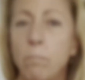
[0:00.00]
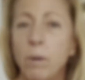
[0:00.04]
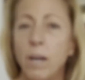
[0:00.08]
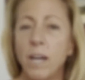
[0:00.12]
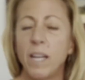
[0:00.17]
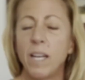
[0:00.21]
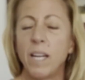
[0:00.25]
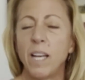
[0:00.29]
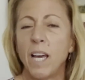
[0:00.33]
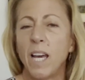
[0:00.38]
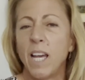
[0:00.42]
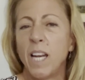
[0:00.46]

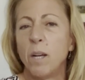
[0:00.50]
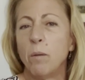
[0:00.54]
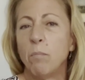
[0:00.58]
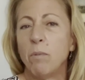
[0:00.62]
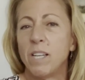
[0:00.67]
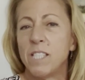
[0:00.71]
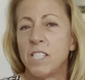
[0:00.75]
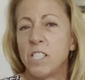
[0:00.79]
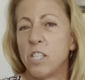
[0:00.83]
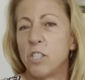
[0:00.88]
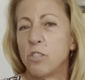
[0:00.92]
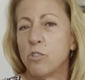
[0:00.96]
But
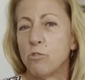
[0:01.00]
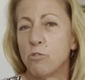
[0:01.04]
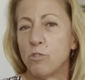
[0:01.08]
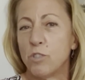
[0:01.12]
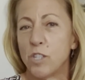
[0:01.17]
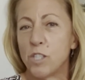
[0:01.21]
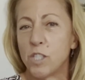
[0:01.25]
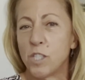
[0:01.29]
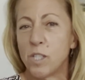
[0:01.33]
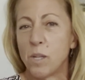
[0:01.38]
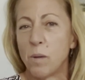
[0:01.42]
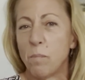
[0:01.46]
anyways, these are
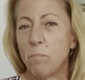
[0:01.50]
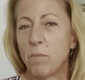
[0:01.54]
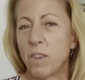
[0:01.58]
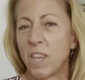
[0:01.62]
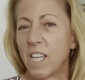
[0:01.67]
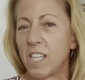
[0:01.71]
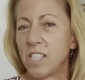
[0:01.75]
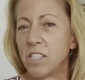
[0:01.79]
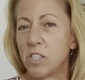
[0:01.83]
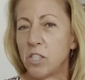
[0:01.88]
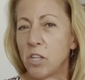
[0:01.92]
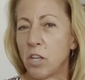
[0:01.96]
just some
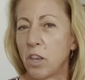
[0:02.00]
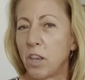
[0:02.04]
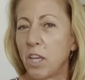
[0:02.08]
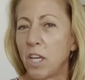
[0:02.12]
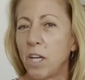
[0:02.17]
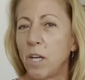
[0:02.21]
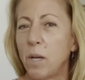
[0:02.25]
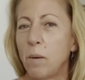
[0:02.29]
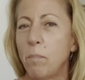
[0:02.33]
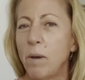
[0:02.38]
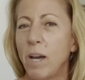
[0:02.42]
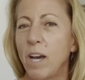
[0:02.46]
things to
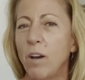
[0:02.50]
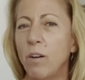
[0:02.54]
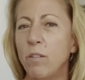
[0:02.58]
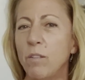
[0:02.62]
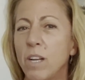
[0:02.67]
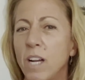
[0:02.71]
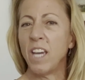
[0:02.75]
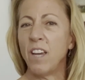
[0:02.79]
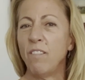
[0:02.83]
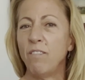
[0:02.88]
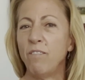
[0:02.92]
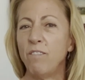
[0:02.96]
think
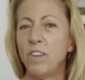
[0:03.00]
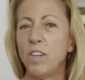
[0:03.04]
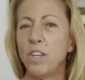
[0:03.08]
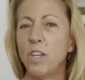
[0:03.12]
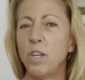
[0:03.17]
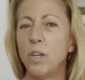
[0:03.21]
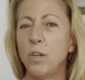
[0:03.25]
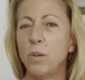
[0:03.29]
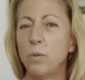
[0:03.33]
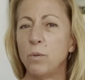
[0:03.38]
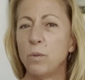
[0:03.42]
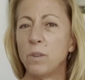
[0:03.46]
about. If
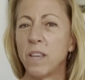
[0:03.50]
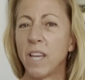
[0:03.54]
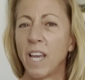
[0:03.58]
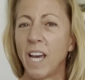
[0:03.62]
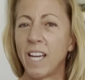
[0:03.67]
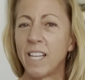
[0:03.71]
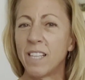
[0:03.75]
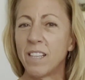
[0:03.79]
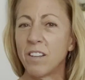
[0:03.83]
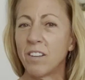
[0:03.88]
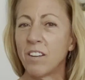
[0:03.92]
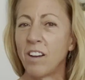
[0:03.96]
you
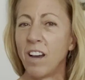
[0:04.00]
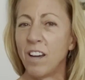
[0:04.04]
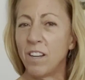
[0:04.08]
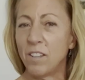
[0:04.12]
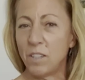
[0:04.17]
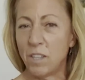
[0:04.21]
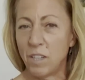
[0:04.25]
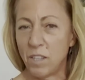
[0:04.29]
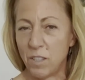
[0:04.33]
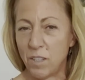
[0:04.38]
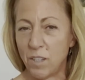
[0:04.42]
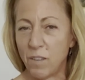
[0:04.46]
like the
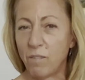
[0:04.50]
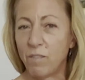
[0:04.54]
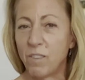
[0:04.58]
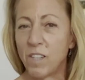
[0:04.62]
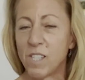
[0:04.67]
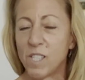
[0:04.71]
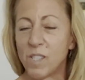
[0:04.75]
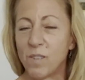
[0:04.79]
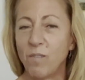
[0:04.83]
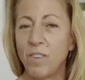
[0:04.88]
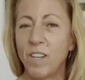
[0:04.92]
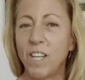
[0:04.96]
content of
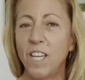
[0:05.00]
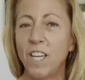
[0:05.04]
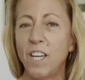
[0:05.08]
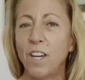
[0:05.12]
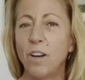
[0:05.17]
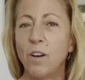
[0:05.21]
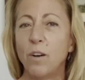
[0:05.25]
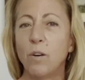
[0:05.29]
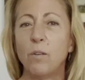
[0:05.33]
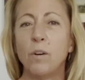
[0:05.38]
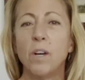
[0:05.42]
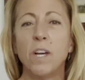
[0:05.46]
this
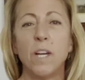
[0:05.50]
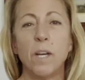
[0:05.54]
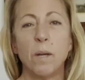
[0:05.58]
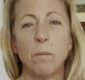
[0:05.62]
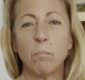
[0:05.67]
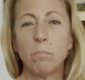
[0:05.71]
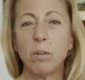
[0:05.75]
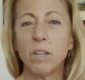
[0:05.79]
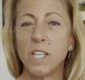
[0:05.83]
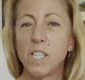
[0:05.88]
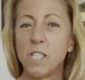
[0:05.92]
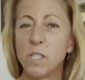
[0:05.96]
video,
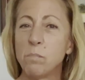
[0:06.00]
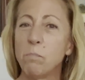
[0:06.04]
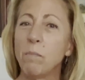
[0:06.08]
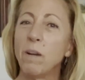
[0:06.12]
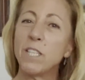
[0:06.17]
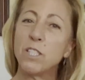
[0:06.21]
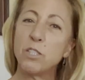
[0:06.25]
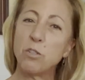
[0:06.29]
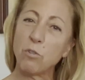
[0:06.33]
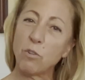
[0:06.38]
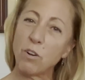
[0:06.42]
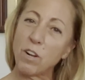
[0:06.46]
please
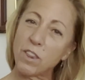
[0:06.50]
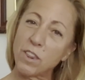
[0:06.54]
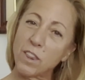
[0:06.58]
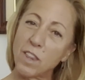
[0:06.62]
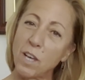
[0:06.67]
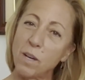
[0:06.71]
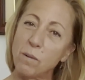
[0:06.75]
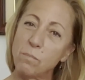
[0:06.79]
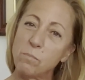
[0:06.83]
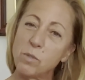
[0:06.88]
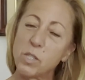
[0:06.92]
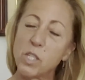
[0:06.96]
make sure to
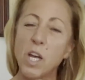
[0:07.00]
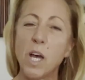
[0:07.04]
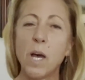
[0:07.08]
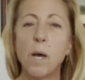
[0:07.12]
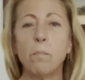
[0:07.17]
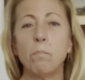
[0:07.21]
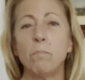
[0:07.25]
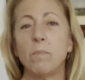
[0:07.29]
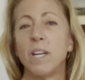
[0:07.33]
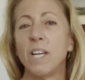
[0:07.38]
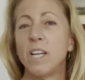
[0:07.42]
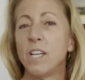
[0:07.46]
thumbs
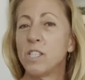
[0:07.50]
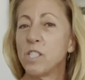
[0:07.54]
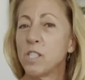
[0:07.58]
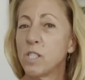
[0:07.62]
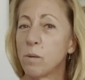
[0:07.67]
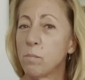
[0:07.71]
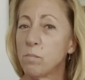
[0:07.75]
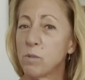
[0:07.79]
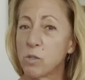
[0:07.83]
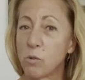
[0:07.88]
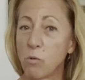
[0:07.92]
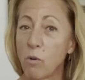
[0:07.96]
up,
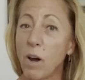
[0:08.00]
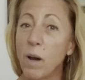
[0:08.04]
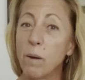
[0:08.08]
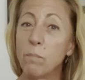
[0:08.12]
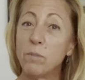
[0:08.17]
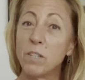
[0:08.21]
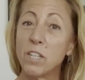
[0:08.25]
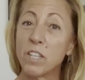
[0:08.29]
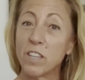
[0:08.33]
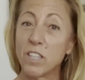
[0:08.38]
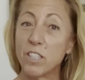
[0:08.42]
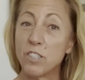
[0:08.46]
subscribe
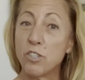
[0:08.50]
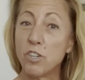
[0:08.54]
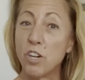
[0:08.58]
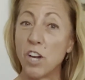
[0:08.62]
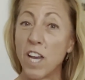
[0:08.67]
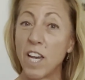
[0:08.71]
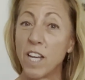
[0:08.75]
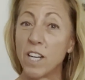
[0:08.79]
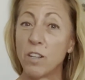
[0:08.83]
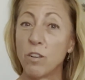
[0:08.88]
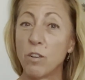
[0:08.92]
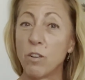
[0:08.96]
to the
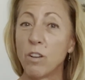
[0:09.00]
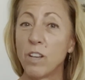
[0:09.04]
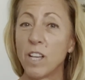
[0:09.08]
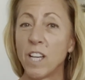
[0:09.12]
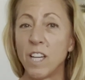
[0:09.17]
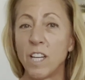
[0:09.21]
channel.